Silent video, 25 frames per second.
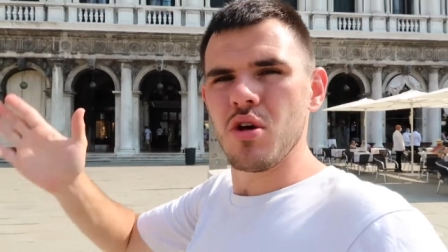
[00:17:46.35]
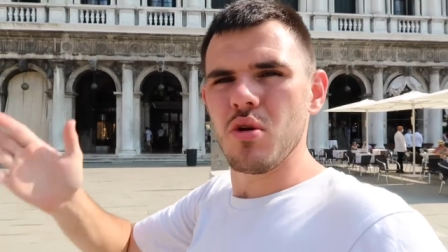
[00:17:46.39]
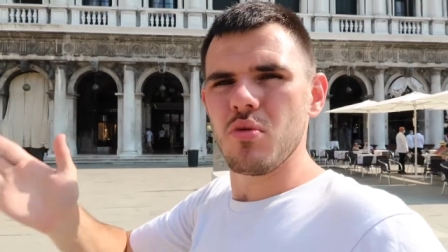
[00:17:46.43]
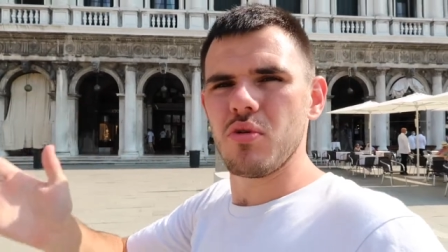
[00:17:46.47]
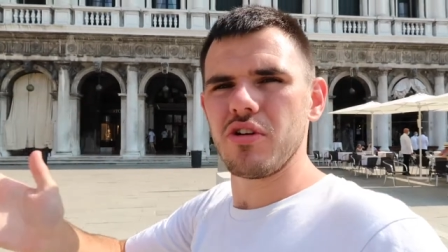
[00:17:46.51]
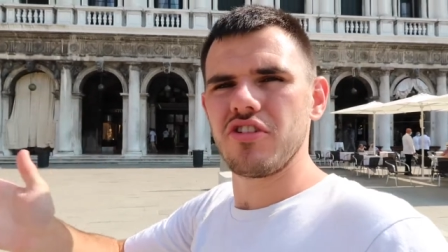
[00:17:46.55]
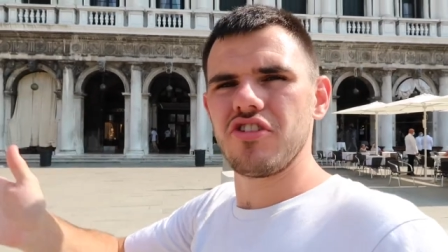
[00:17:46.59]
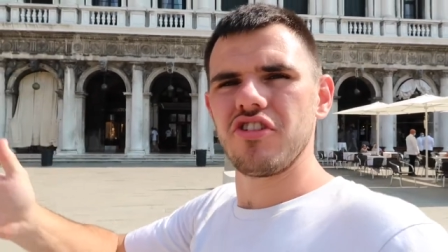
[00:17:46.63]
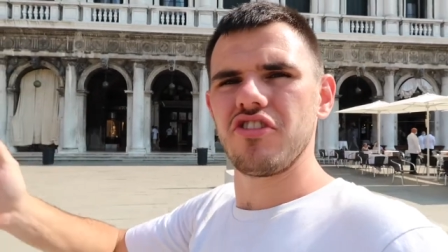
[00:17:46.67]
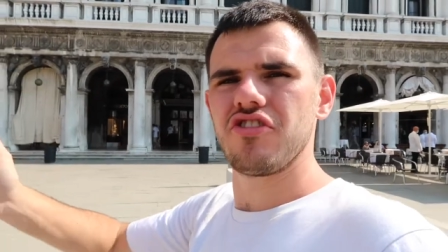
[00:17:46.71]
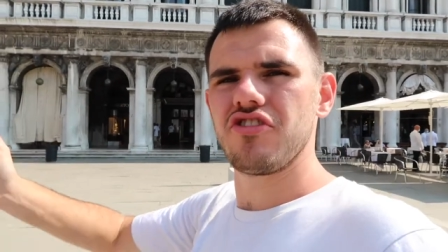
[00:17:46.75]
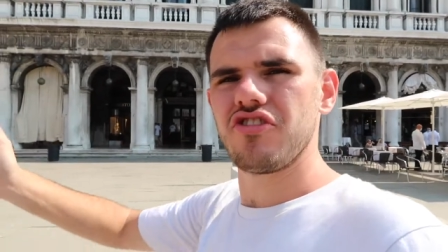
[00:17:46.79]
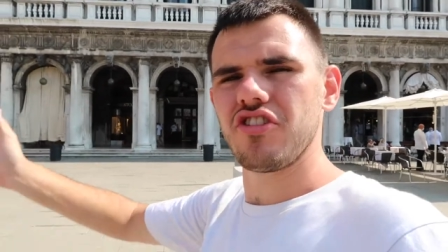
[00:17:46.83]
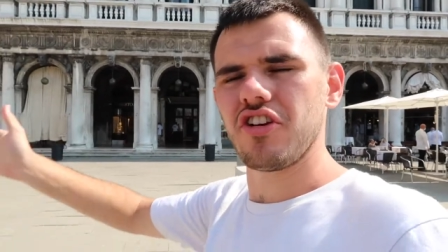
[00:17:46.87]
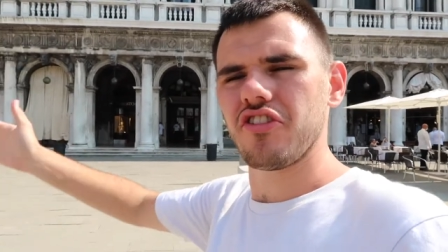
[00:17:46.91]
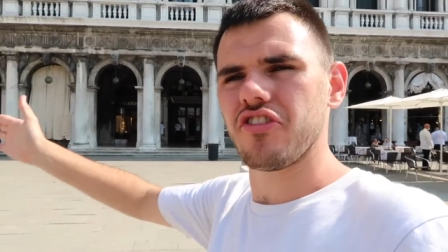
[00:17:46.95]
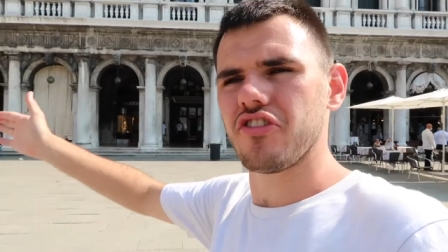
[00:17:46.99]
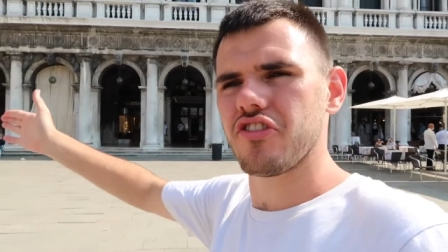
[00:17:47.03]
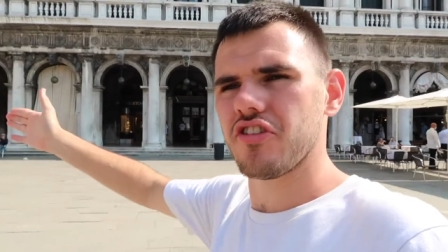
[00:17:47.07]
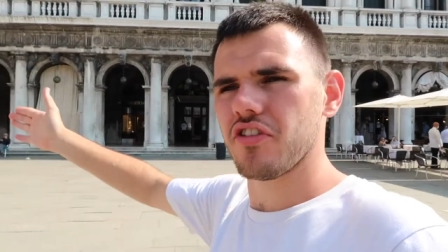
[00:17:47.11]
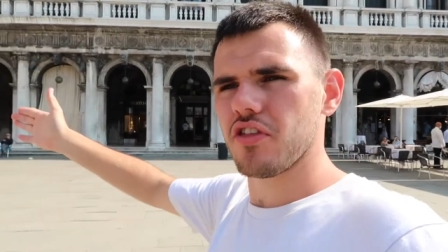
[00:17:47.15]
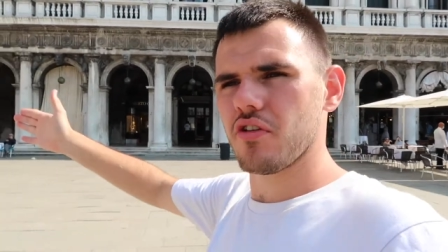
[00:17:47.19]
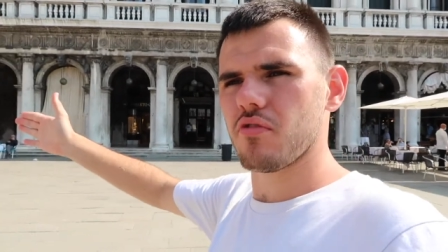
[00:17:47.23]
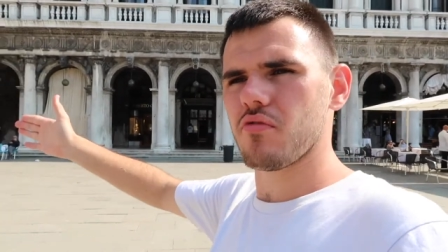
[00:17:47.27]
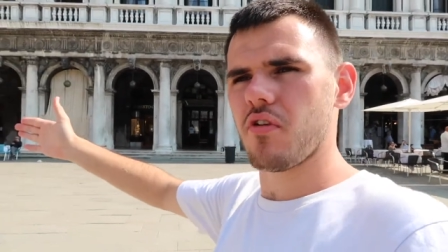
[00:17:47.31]
which is just
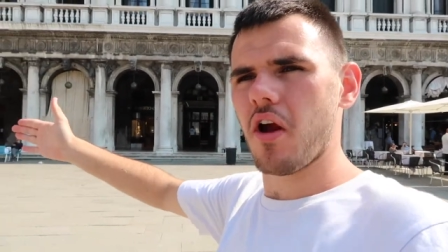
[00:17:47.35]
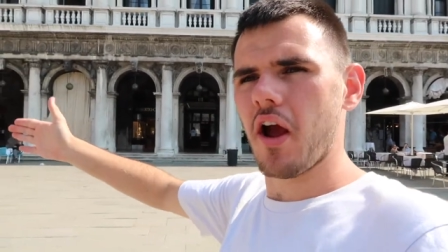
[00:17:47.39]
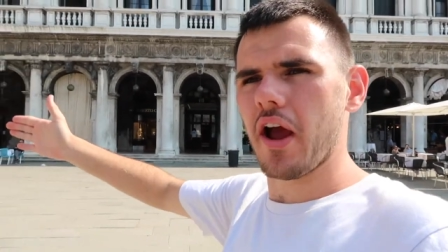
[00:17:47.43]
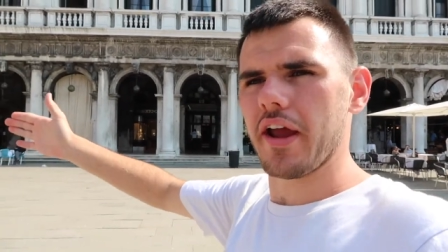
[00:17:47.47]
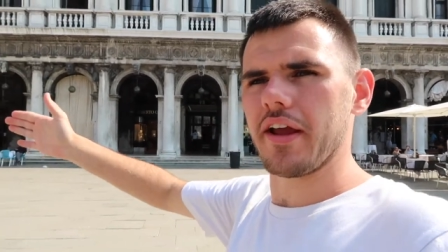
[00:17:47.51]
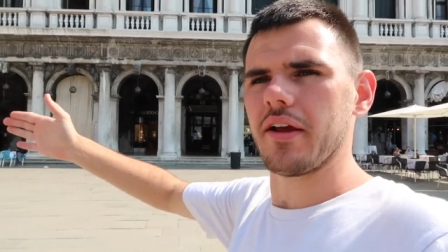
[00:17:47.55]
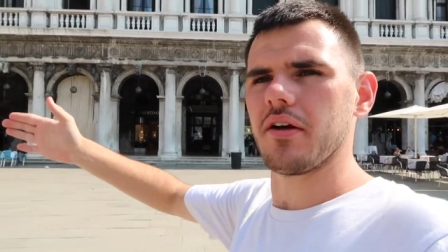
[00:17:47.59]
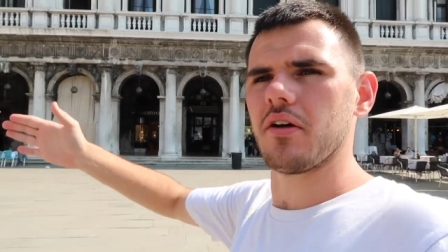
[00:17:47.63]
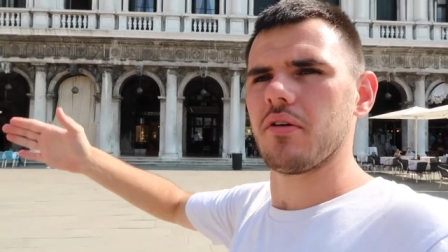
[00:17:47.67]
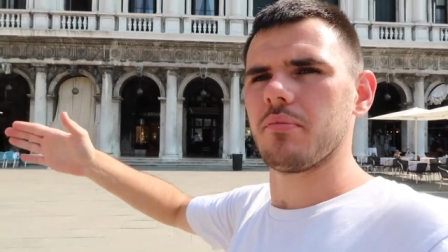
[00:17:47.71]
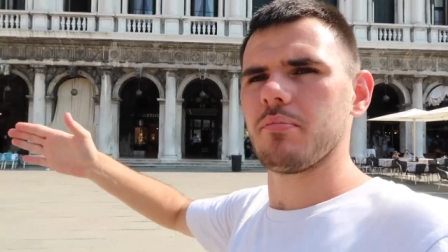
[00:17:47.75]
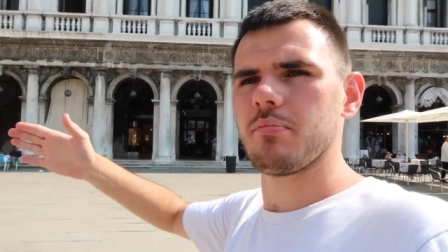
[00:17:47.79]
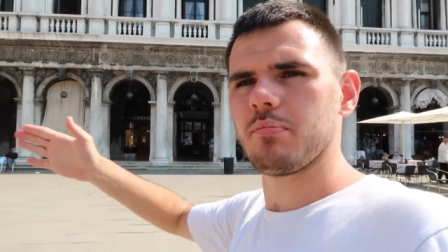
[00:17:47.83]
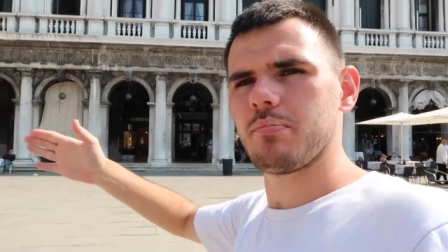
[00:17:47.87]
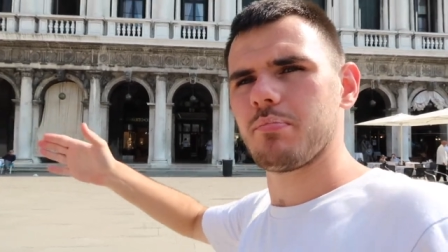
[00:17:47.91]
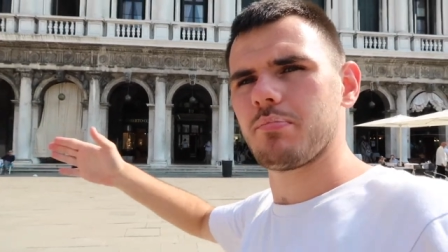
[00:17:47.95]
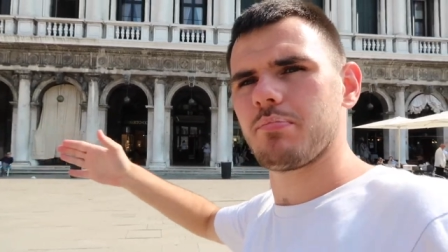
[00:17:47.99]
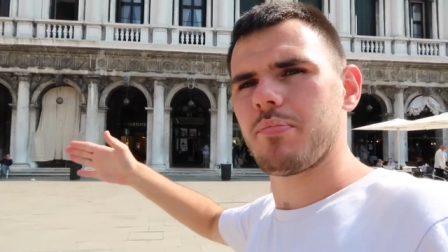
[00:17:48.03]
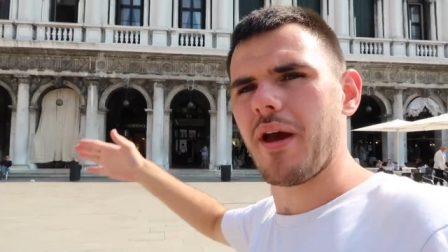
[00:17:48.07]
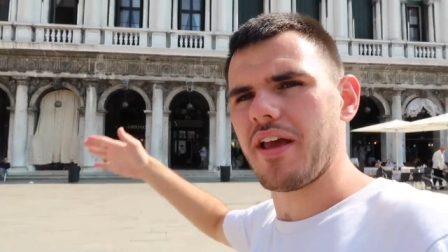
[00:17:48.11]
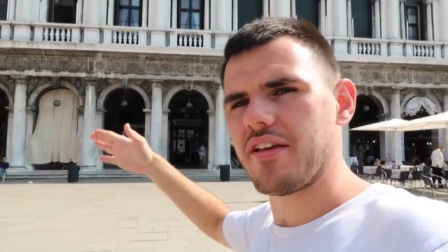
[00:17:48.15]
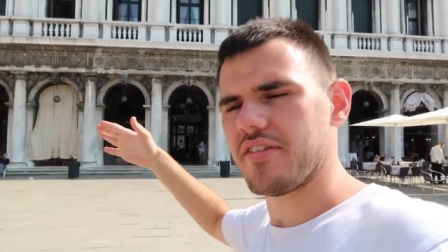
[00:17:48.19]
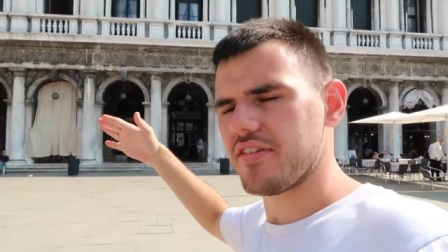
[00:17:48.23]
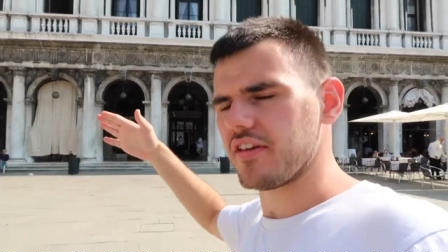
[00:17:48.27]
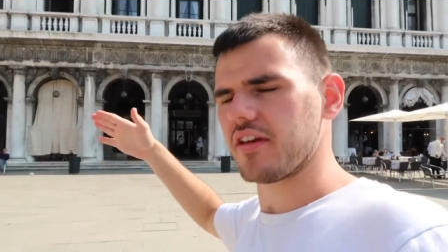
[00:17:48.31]
to the right,
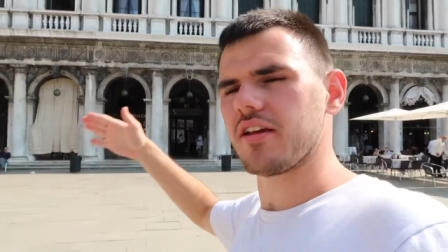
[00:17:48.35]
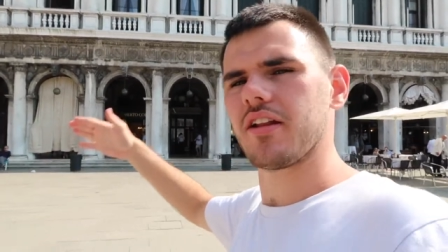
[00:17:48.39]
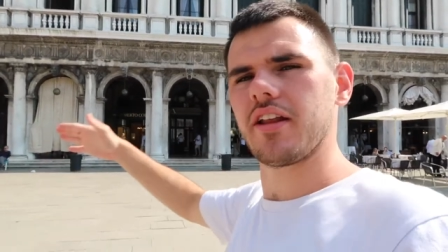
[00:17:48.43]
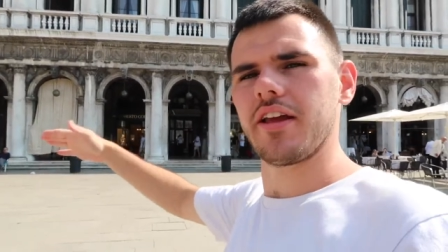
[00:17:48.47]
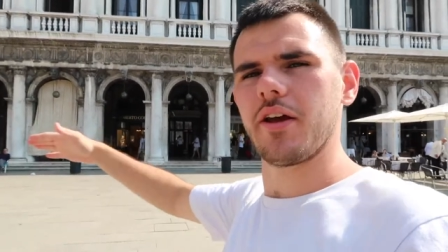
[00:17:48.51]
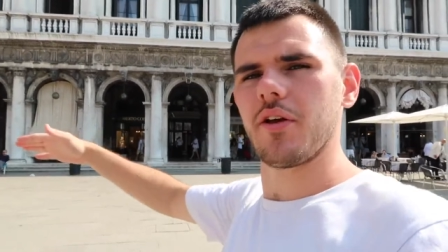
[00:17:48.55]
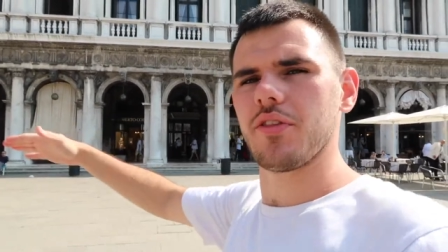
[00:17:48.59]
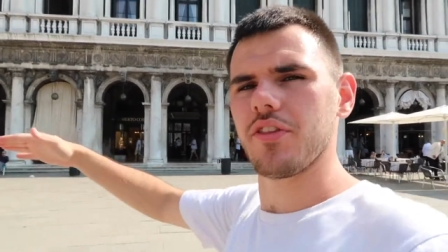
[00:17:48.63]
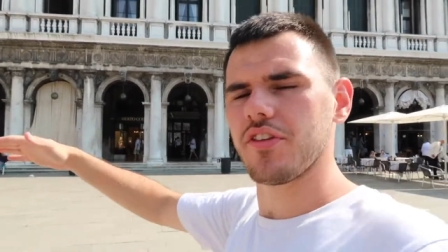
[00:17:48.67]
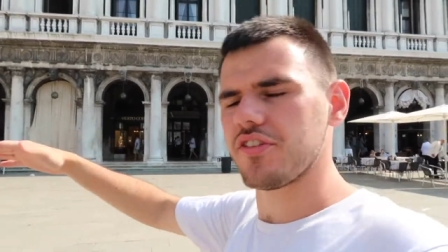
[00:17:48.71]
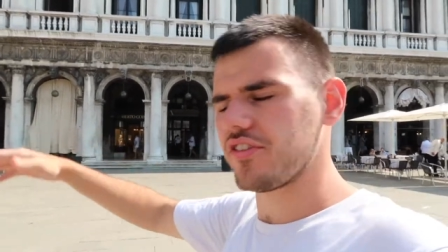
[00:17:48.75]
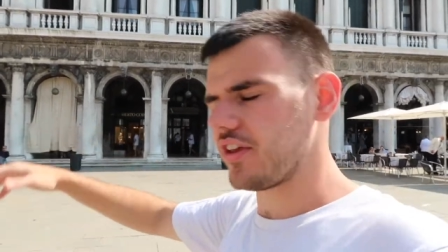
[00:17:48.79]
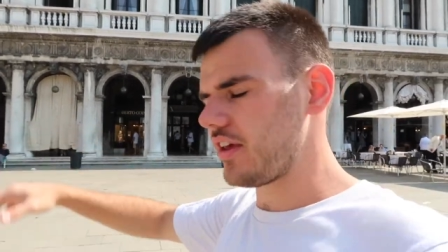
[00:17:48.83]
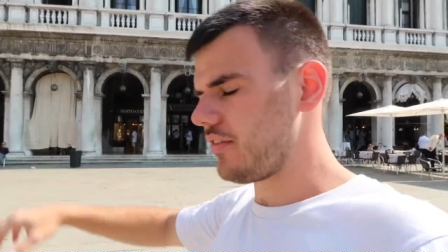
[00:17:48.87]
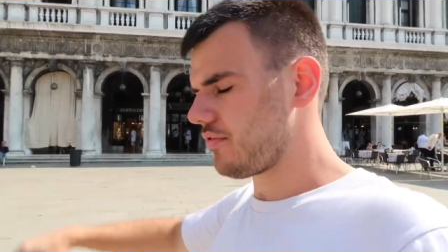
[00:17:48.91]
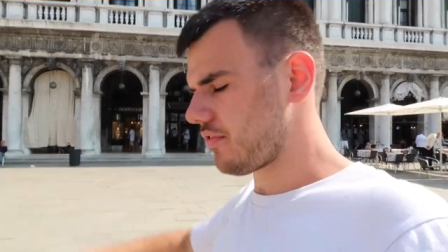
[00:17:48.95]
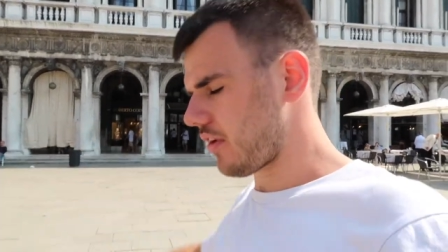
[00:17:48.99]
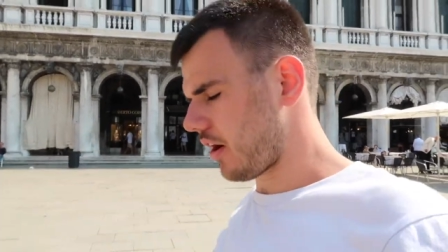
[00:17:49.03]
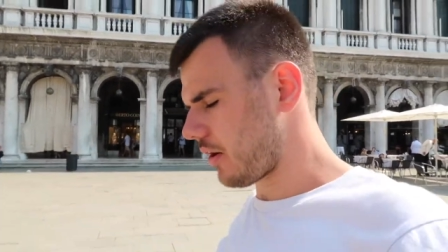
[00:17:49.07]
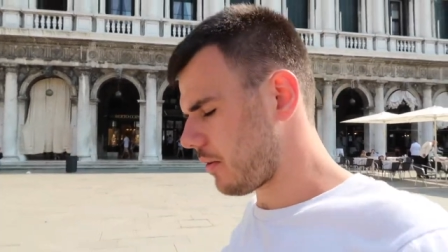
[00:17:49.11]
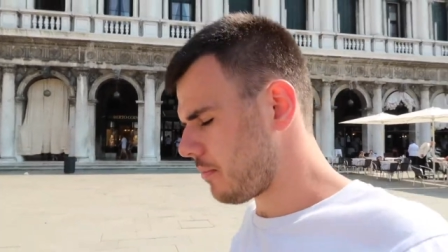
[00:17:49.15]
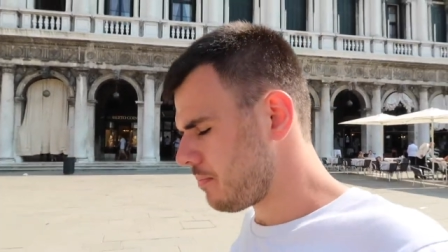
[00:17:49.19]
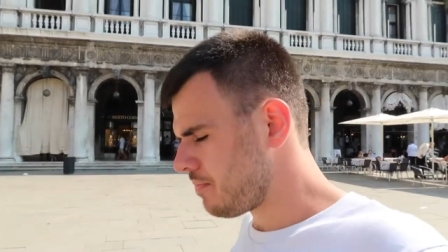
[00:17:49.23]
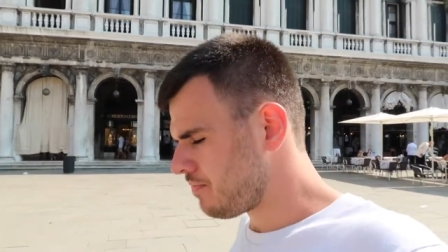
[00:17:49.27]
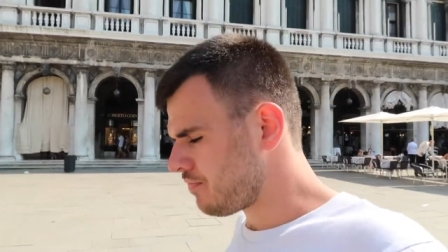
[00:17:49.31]
basically on the
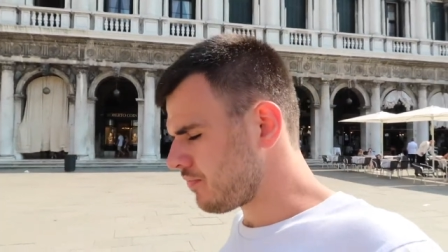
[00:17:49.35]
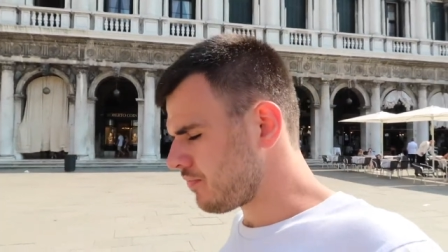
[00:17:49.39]
seafront.